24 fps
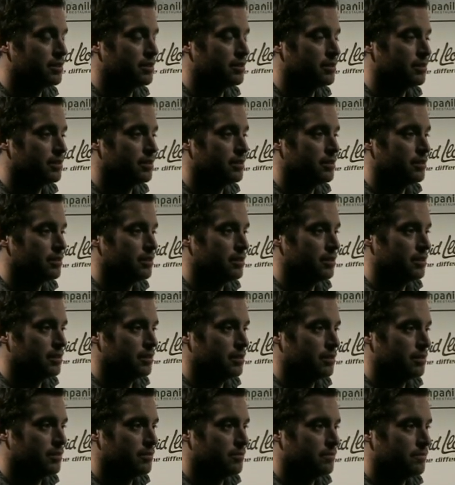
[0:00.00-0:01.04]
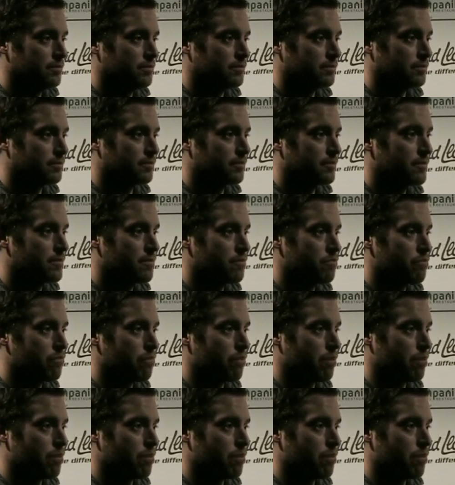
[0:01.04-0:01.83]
I think that you've hit the nail on the head.